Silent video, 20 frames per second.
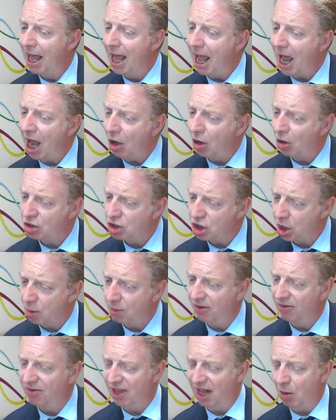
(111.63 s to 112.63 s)
And on top
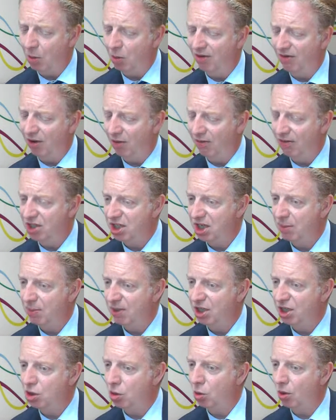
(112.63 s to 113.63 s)
of that, we've obviously
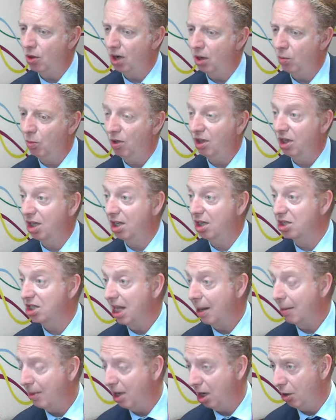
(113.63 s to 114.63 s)
been talking with the
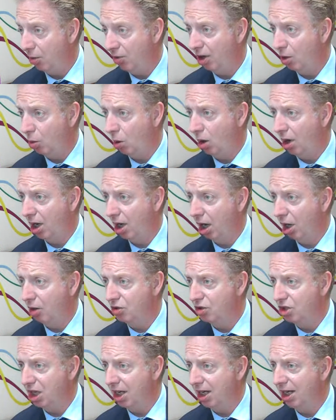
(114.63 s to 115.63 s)
constabulary quite
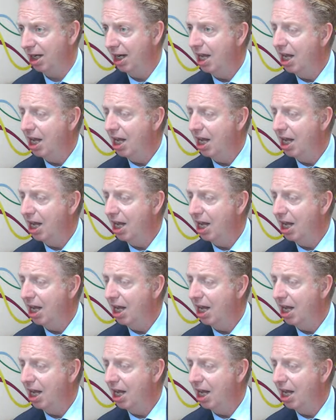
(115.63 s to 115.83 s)
closely